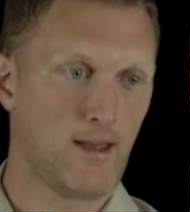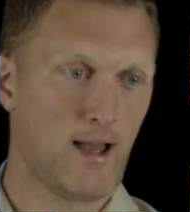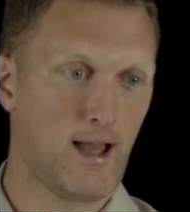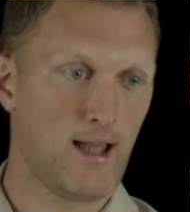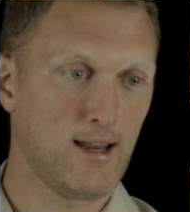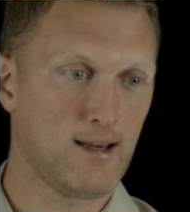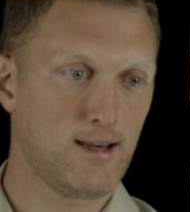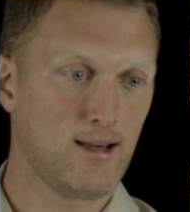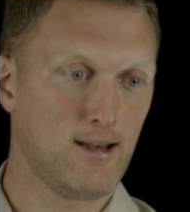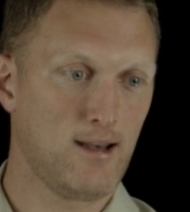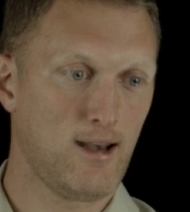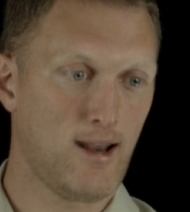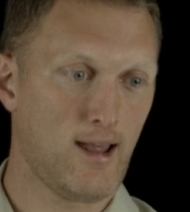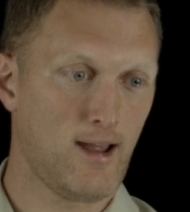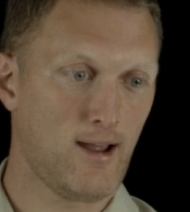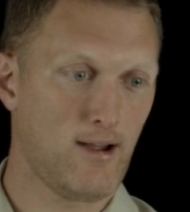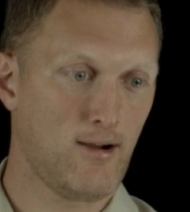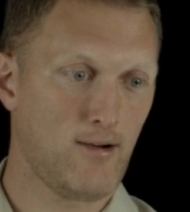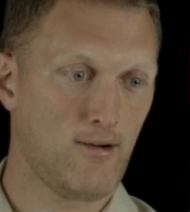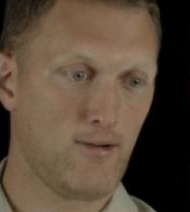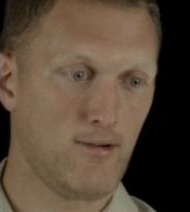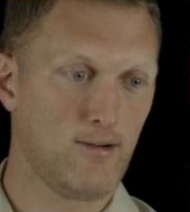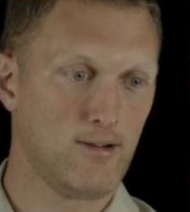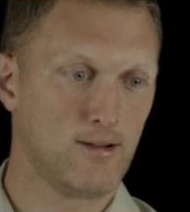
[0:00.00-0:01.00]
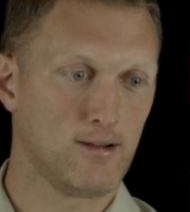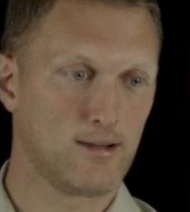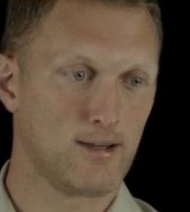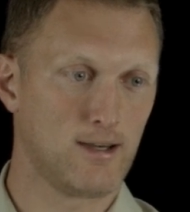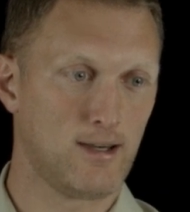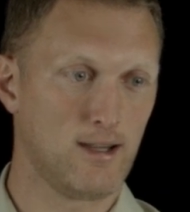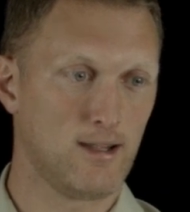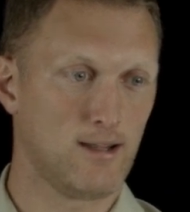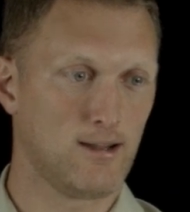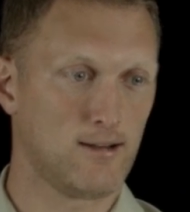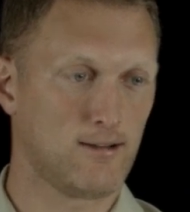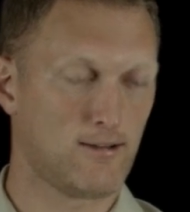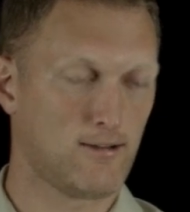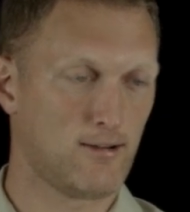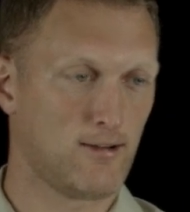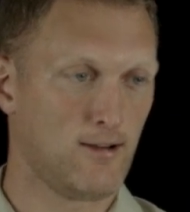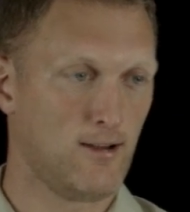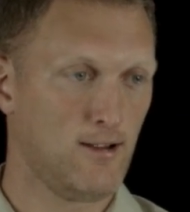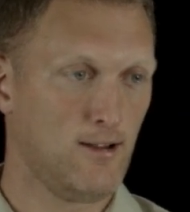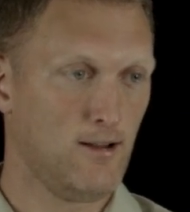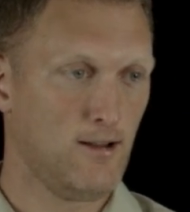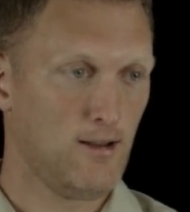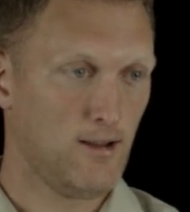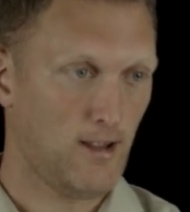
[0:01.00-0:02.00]
I can now get
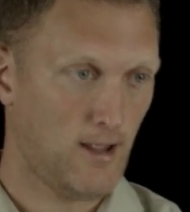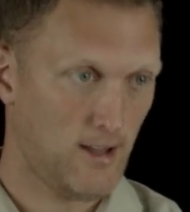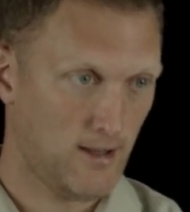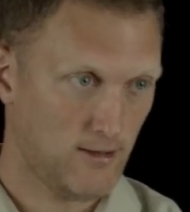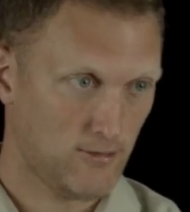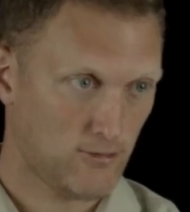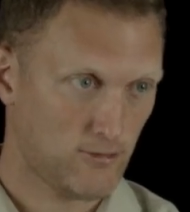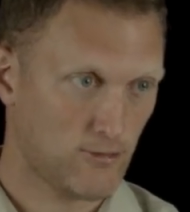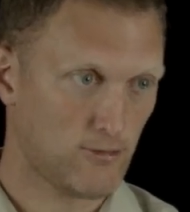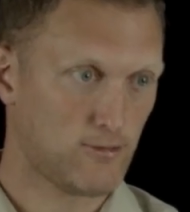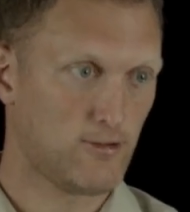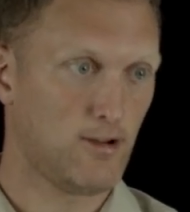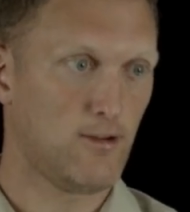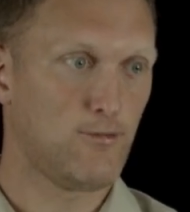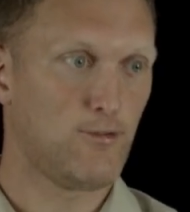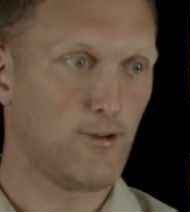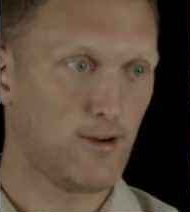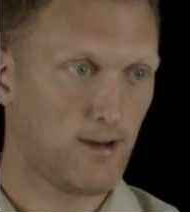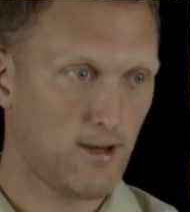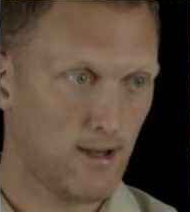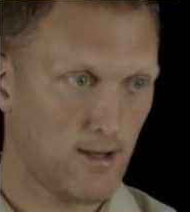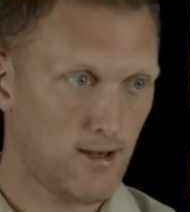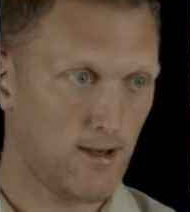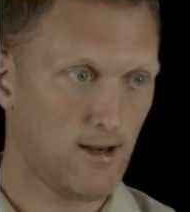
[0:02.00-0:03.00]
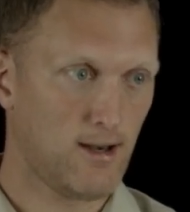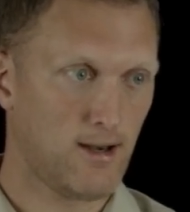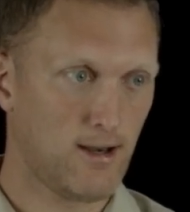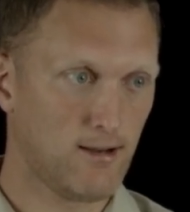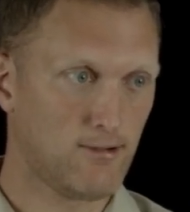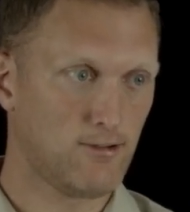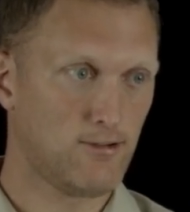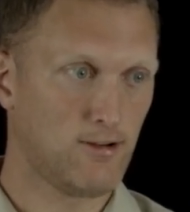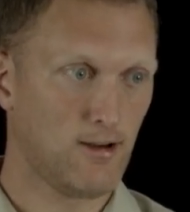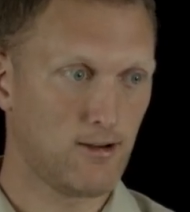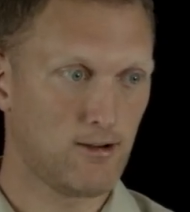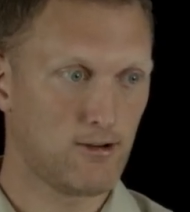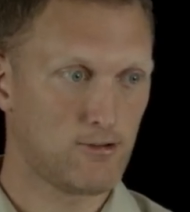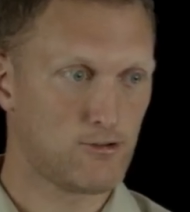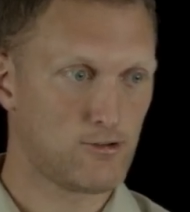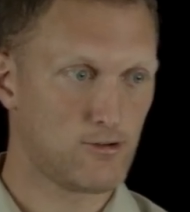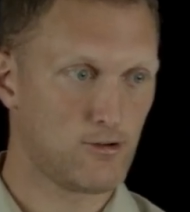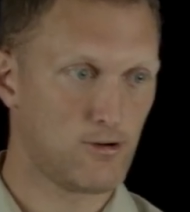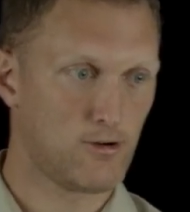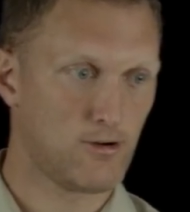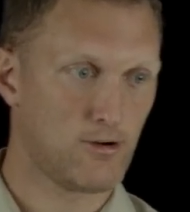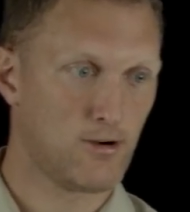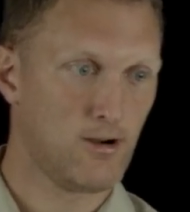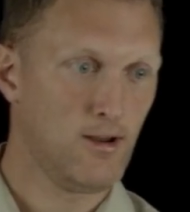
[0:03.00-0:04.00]
a certificate and a
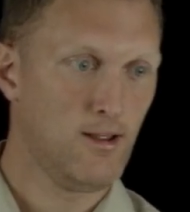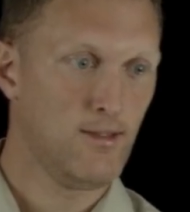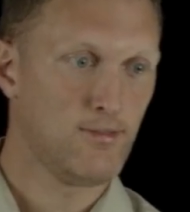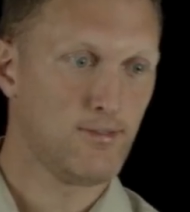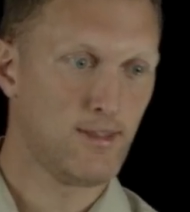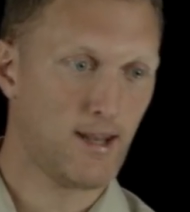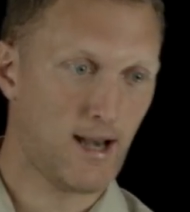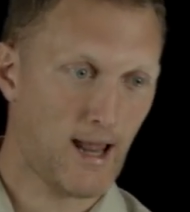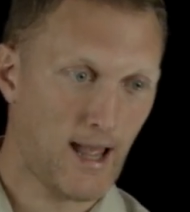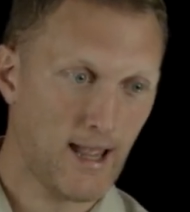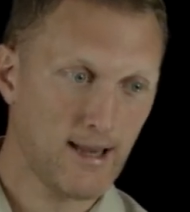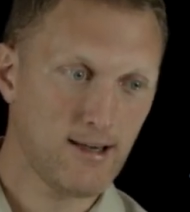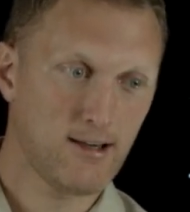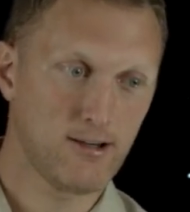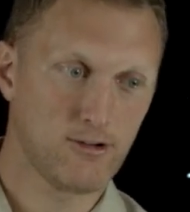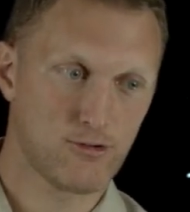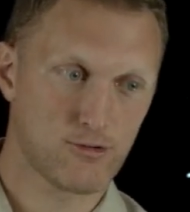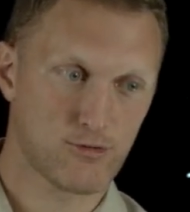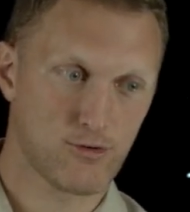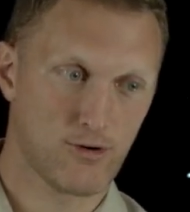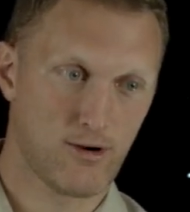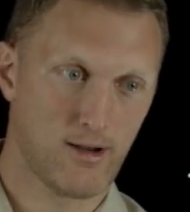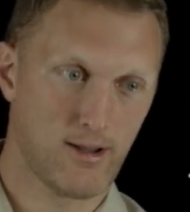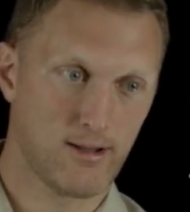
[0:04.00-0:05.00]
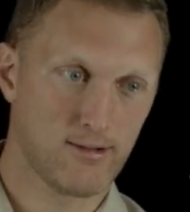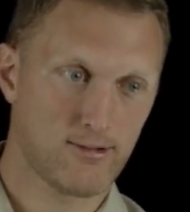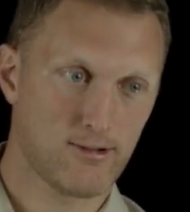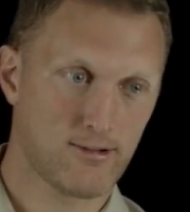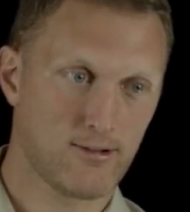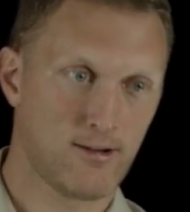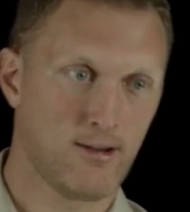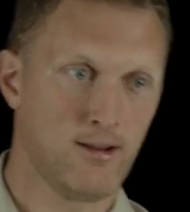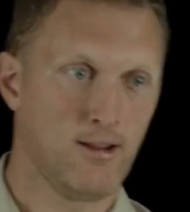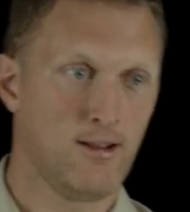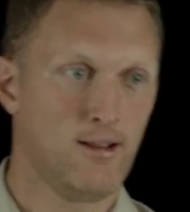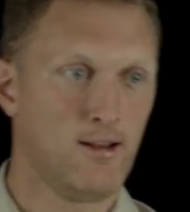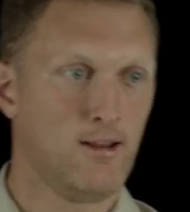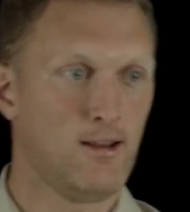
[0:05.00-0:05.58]
signature that I can trust.